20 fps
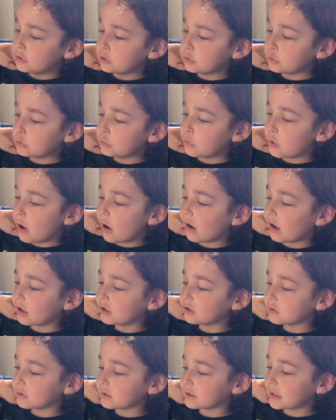Do not
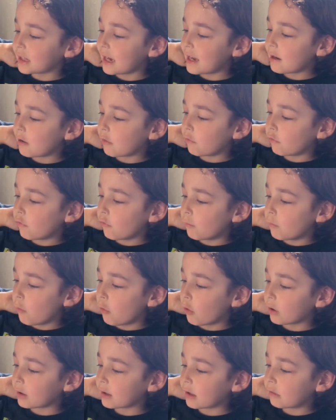undertake
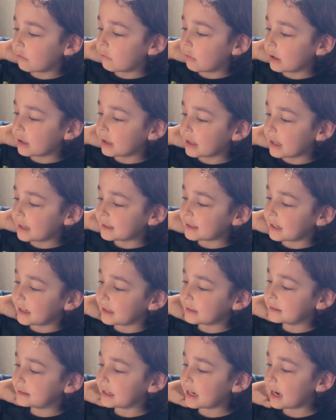more than one lesson
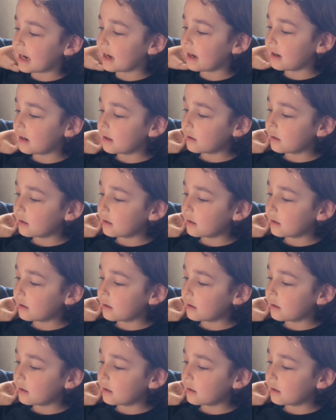a day.